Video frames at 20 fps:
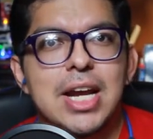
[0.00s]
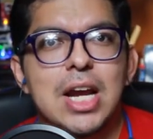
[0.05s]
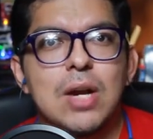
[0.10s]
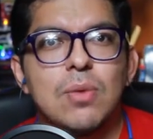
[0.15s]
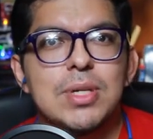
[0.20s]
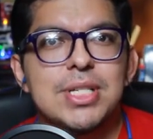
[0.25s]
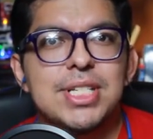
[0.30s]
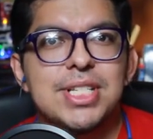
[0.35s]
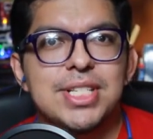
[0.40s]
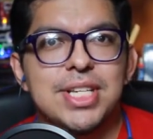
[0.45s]
and I
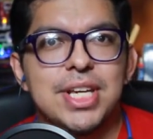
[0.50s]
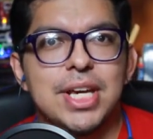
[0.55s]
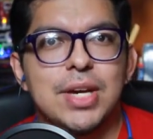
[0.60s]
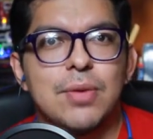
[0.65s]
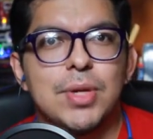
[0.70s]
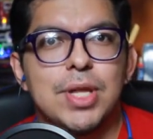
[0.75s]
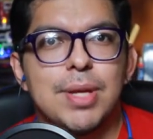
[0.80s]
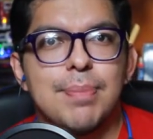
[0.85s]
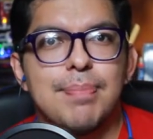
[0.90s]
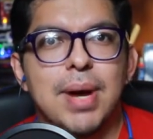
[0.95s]
will stick
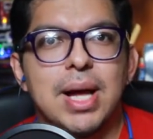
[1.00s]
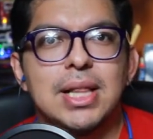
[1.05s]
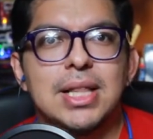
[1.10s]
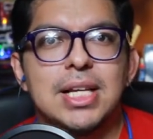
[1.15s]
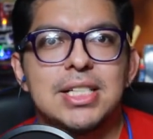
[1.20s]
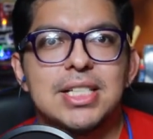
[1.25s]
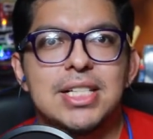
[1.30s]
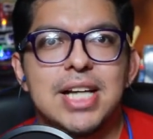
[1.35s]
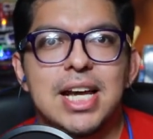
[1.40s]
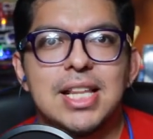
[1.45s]
with the
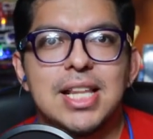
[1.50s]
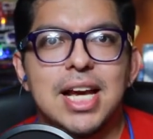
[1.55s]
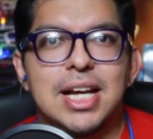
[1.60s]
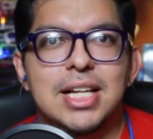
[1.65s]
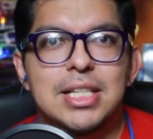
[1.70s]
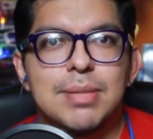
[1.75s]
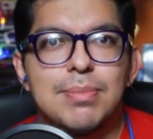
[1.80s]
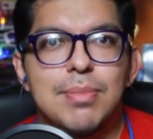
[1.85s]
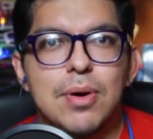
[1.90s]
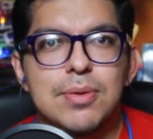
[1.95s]
palette I like
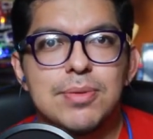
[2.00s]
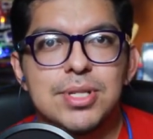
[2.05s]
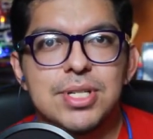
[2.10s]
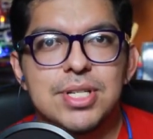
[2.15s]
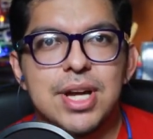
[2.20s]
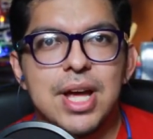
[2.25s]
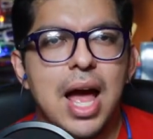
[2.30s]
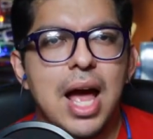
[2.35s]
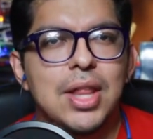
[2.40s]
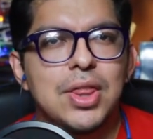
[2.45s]
the
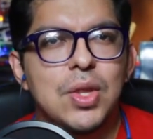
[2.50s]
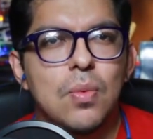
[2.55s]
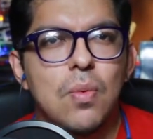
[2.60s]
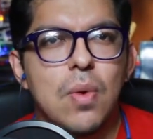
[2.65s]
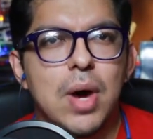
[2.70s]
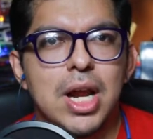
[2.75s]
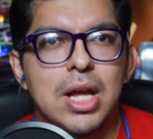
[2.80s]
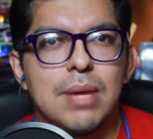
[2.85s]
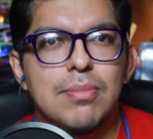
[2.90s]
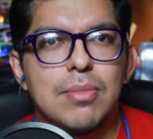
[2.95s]
most and the
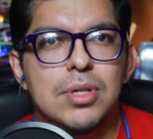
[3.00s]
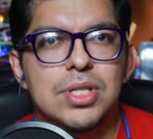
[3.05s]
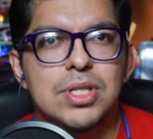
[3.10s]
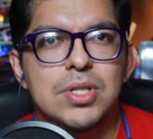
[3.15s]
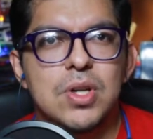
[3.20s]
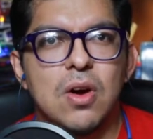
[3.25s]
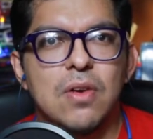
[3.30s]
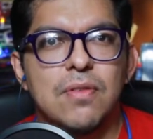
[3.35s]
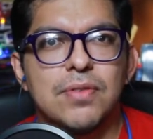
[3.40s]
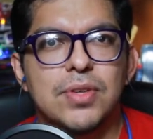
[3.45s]
one I'm most
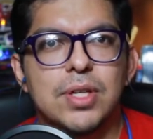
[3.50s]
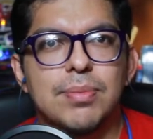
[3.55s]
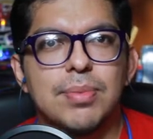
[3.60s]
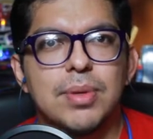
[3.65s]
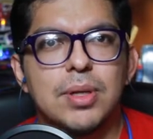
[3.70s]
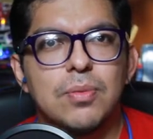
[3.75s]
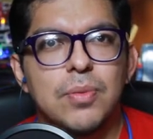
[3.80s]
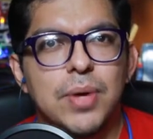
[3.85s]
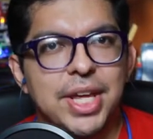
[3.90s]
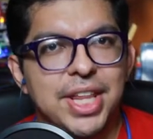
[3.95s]

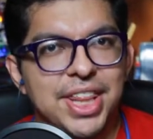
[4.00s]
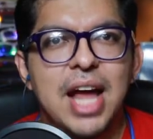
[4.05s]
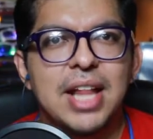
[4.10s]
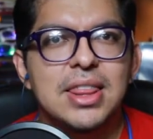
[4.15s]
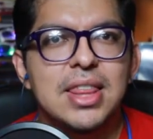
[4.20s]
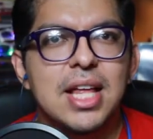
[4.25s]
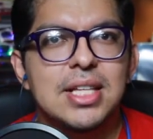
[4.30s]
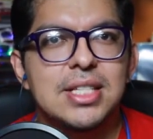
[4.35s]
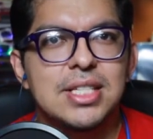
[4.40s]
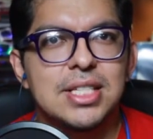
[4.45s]
comfortable with, and
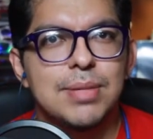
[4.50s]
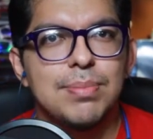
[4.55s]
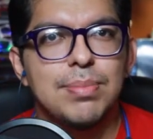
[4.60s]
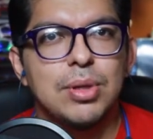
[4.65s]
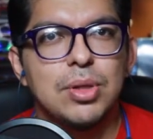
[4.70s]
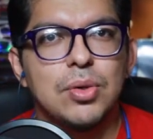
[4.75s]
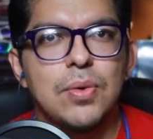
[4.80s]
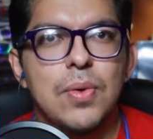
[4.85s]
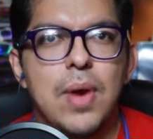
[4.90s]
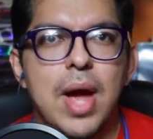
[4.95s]
that's the
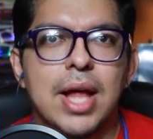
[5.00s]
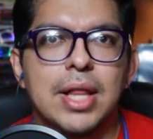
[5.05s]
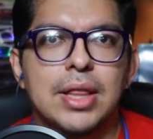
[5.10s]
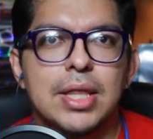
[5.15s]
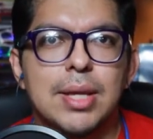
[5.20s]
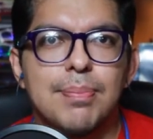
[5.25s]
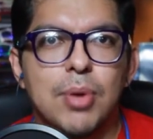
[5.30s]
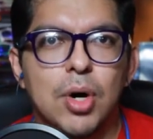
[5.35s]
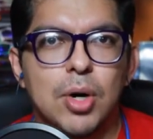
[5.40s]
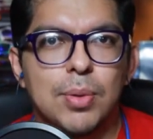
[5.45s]
blue and
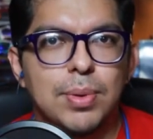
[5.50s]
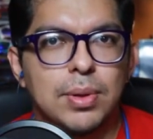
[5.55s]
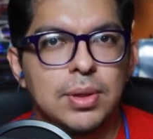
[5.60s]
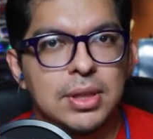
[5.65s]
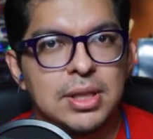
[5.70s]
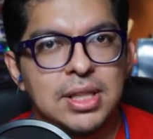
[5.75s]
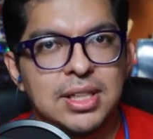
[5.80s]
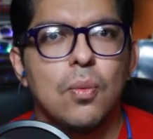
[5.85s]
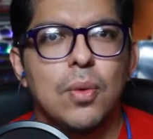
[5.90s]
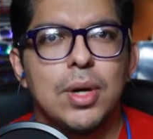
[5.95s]
the
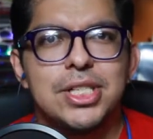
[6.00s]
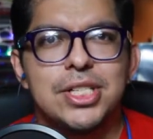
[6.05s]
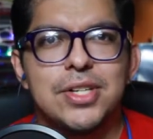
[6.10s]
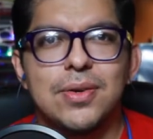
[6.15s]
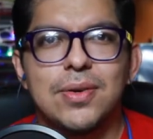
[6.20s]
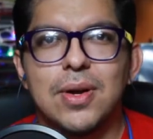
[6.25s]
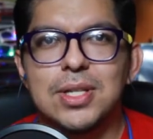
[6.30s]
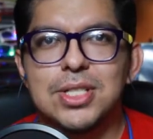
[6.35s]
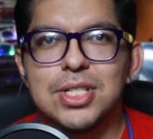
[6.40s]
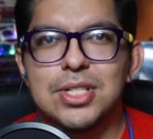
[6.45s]
purple, which are
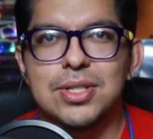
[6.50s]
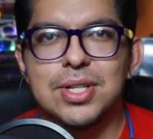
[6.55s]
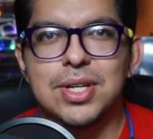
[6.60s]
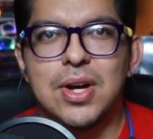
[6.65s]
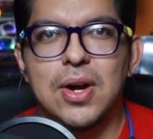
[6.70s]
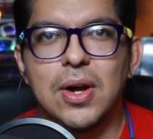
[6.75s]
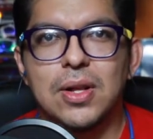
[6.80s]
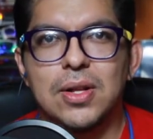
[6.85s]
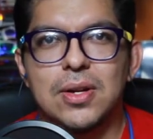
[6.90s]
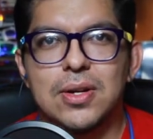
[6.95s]
also the
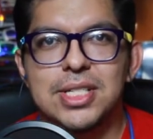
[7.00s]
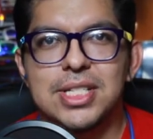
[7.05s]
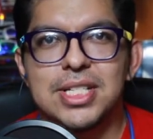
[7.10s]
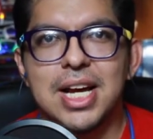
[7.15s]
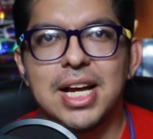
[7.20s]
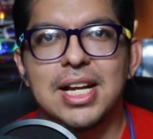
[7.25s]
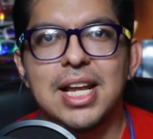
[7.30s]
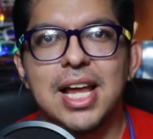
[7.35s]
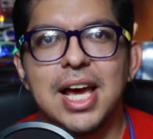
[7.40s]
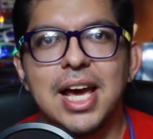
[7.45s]
colors I
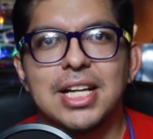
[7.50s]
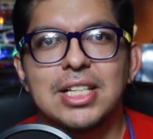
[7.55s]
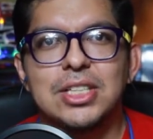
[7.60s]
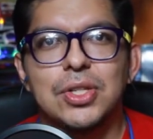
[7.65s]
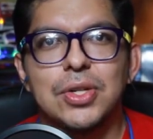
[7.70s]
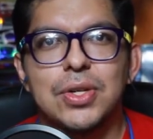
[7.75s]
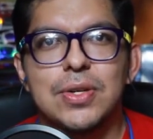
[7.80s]
like to